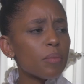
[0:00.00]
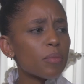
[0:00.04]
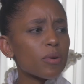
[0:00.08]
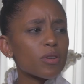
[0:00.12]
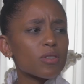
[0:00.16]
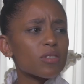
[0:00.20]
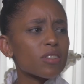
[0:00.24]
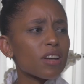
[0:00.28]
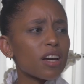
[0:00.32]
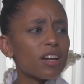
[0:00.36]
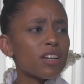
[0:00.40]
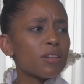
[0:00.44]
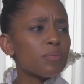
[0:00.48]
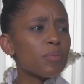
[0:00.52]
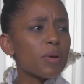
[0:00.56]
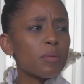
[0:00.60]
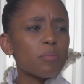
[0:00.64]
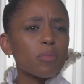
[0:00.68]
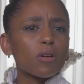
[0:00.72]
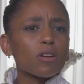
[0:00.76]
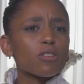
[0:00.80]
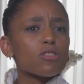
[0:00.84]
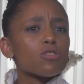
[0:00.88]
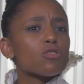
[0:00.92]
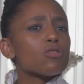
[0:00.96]
Because colored
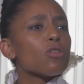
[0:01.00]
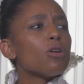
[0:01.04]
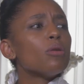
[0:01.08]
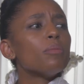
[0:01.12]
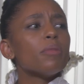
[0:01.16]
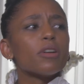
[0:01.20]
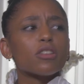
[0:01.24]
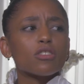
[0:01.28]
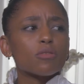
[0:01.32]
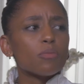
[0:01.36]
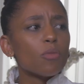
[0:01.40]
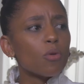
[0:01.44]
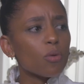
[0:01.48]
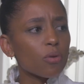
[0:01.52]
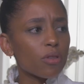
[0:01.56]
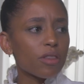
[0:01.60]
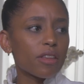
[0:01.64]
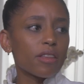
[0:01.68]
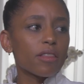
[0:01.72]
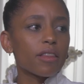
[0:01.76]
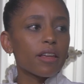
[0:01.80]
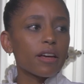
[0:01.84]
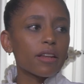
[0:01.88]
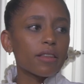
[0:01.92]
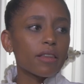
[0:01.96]
people are so much more
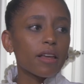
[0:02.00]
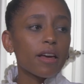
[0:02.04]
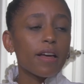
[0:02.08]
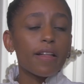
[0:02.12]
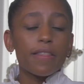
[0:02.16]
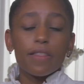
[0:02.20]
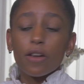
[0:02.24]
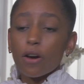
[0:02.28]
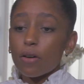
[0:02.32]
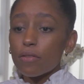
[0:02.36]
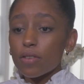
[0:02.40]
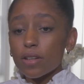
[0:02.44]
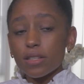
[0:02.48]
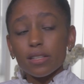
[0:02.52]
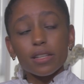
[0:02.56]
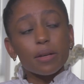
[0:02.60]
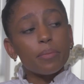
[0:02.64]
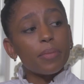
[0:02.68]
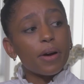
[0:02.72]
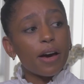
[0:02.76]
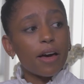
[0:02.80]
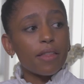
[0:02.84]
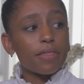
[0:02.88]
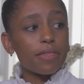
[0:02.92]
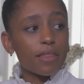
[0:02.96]
than that. There are obviously
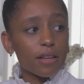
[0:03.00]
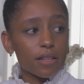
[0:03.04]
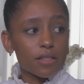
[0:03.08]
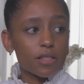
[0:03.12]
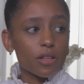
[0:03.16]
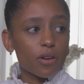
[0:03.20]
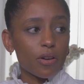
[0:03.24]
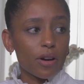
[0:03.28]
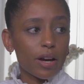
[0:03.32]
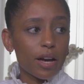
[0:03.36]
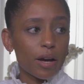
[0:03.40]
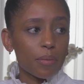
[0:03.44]
bad things that are